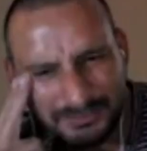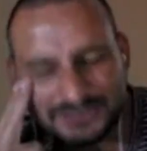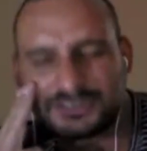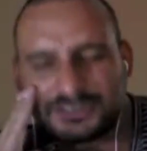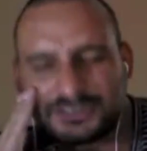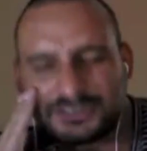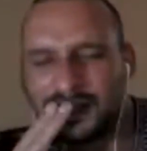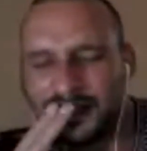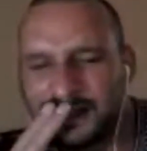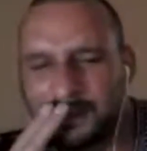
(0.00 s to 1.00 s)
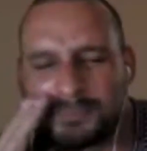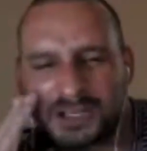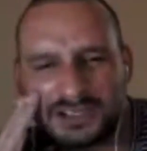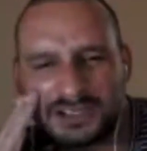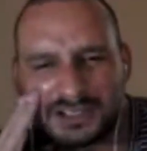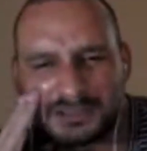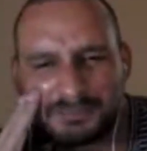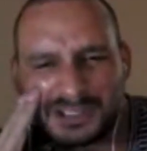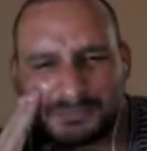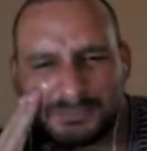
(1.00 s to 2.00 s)
sorry, I forget her name.
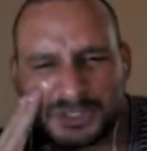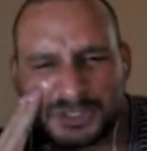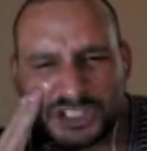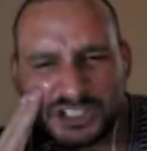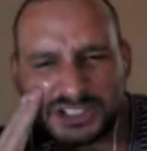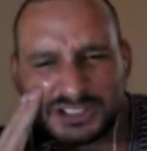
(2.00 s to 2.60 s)
Bishirk?